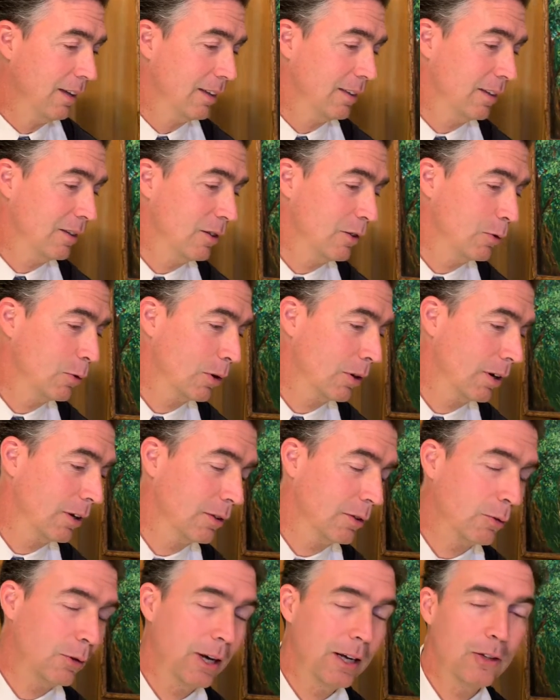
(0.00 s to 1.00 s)
that you are on
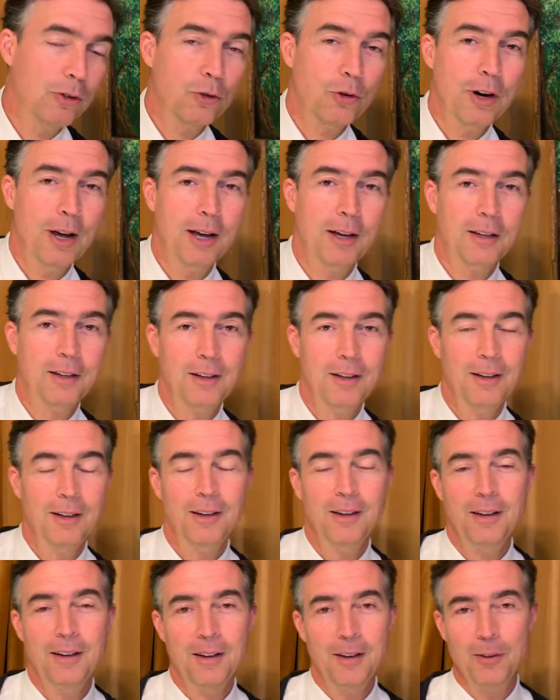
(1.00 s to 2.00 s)
the right track
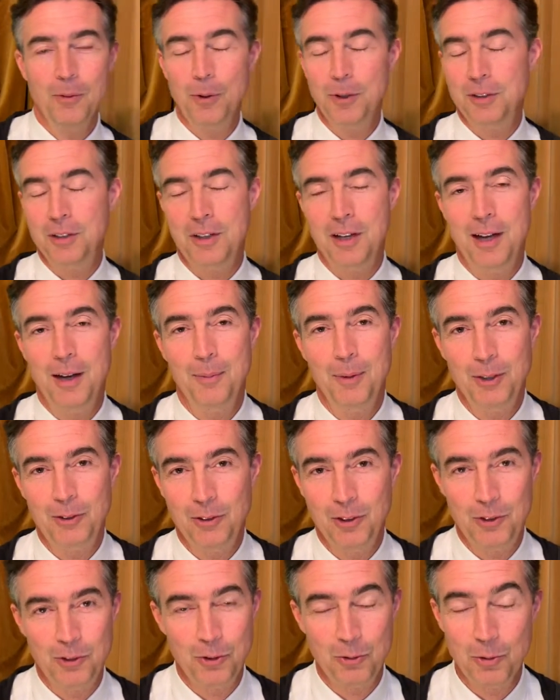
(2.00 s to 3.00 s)
with the comments
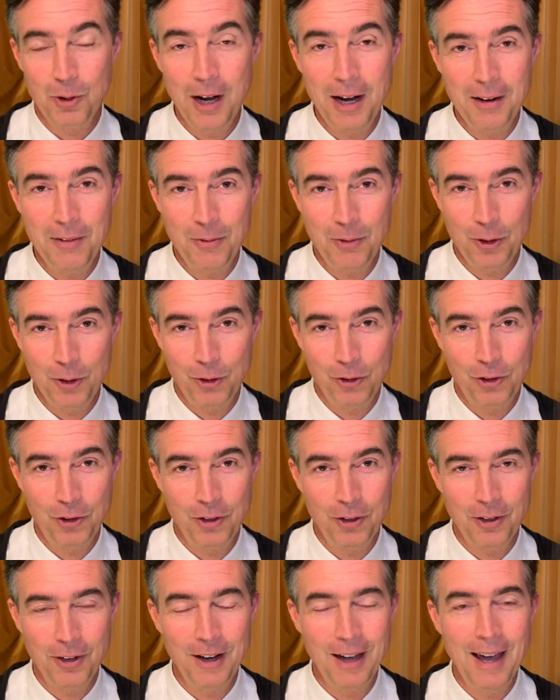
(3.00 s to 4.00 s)
that you write, for
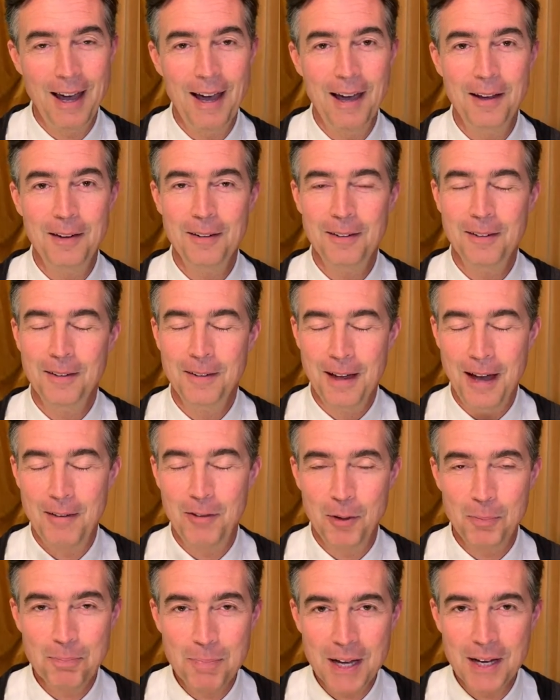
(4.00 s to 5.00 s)
sure. And
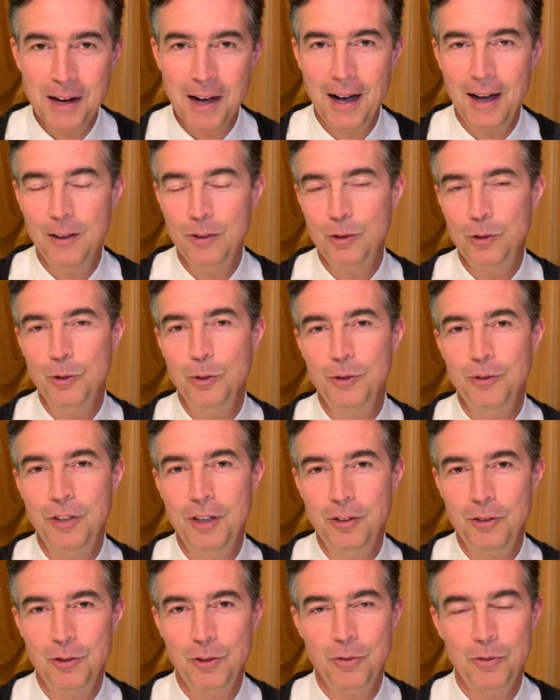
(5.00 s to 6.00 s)
having been a high school
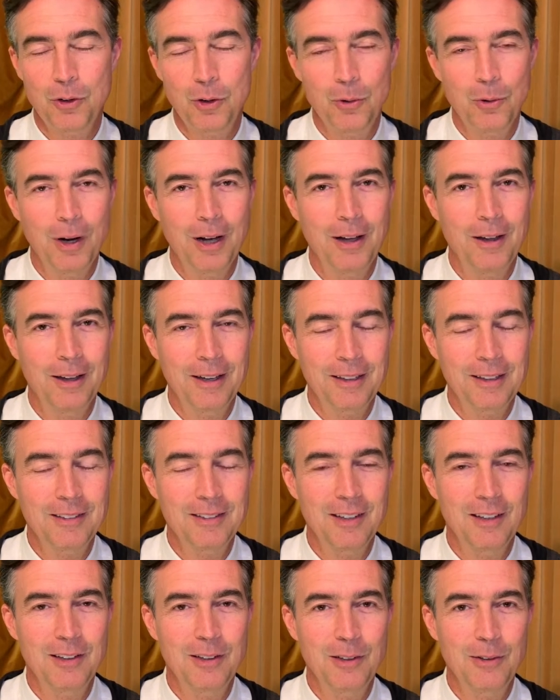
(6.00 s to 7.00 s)
teacher for a while, I can
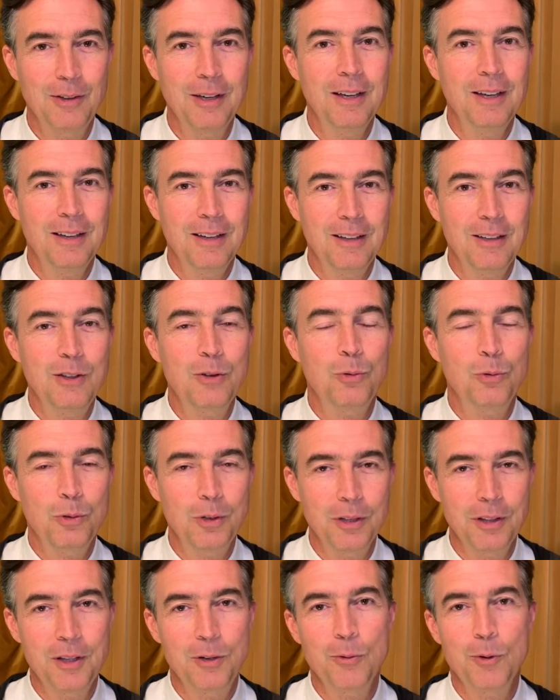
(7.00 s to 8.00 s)
tell you, you
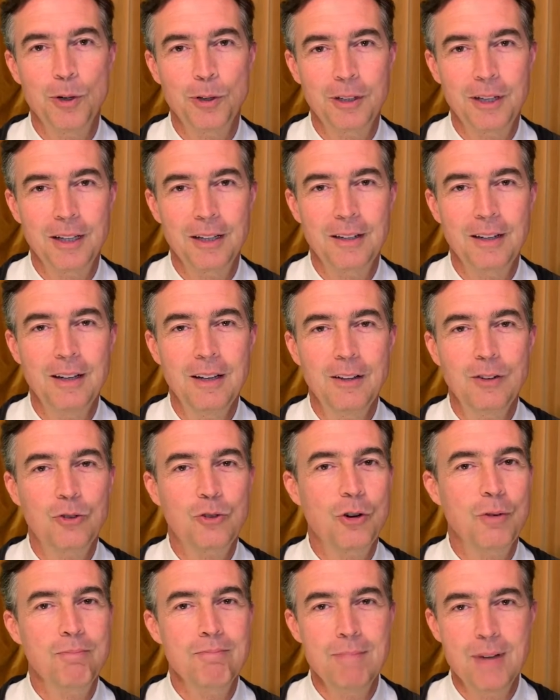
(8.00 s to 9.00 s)
really will get
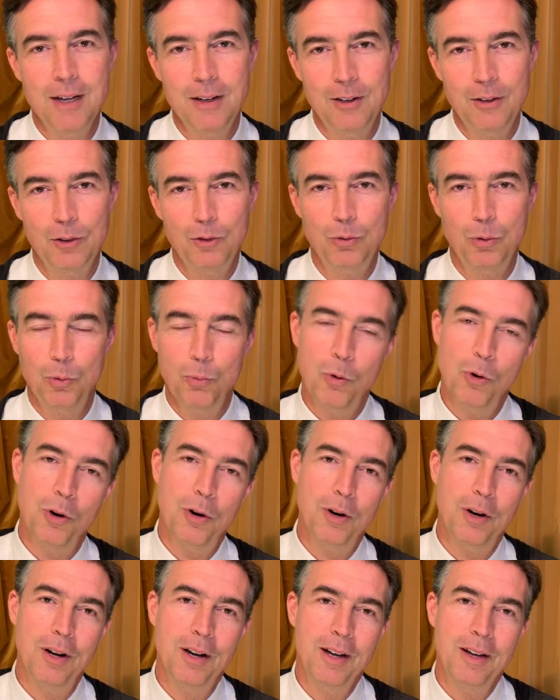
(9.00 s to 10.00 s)
tremendous
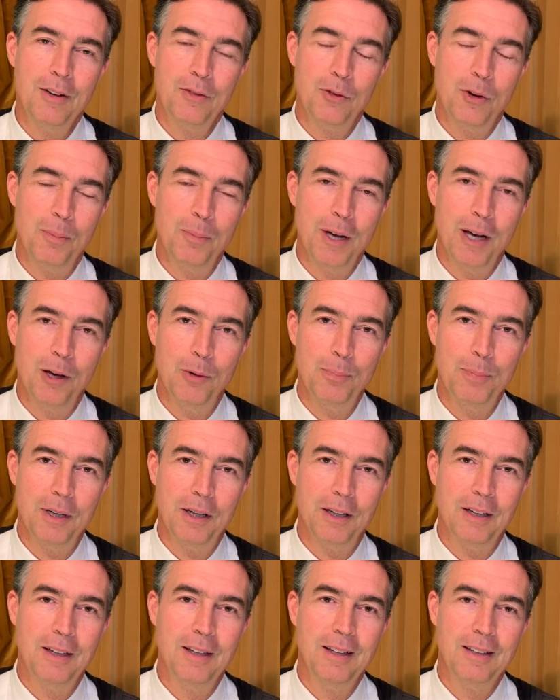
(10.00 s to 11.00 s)
reward from
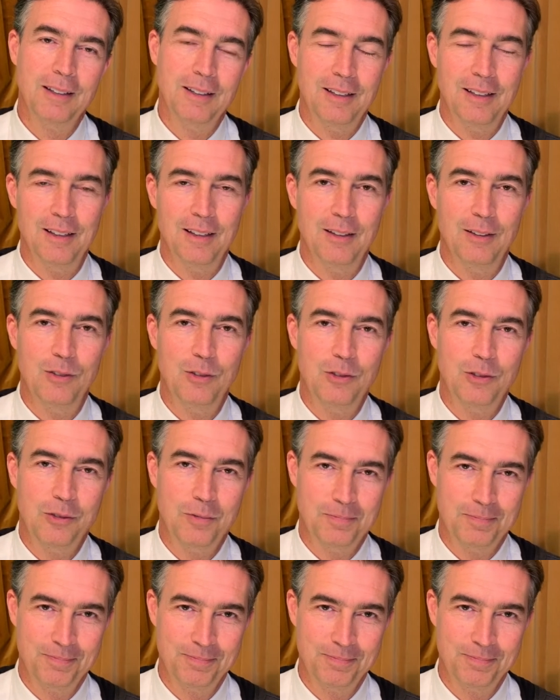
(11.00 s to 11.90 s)
helping kids.